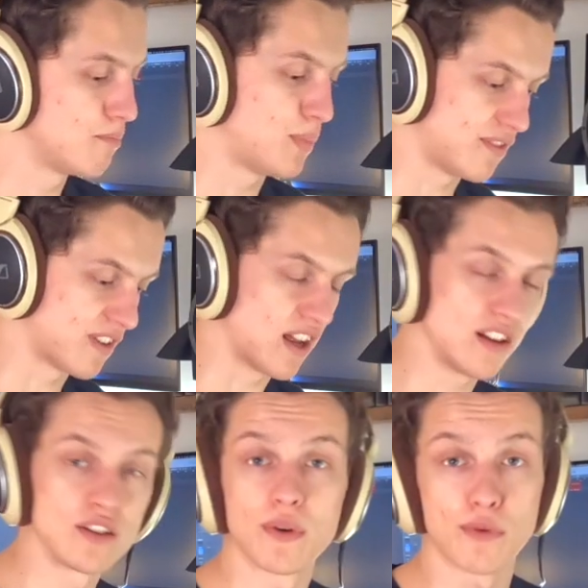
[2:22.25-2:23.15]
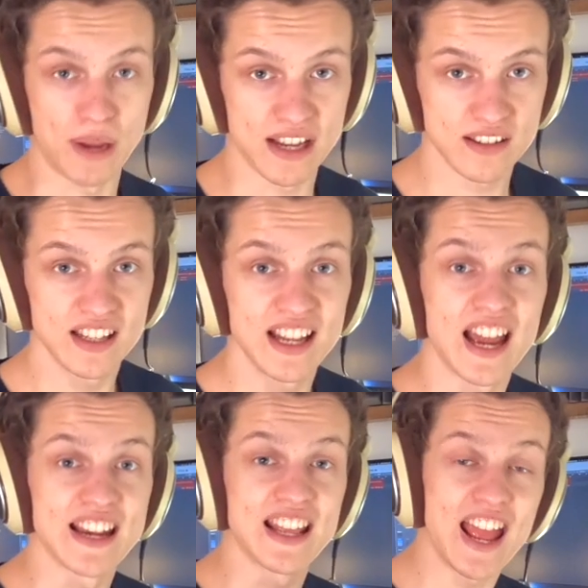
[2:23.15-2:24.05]
B flat with a pattern,
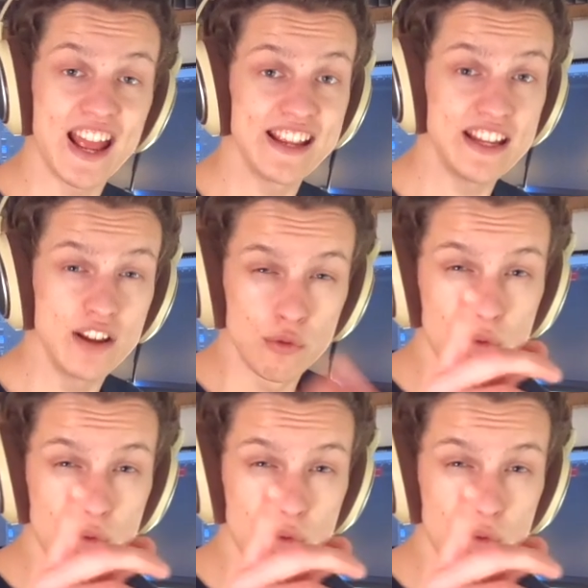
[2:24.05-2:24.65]
and A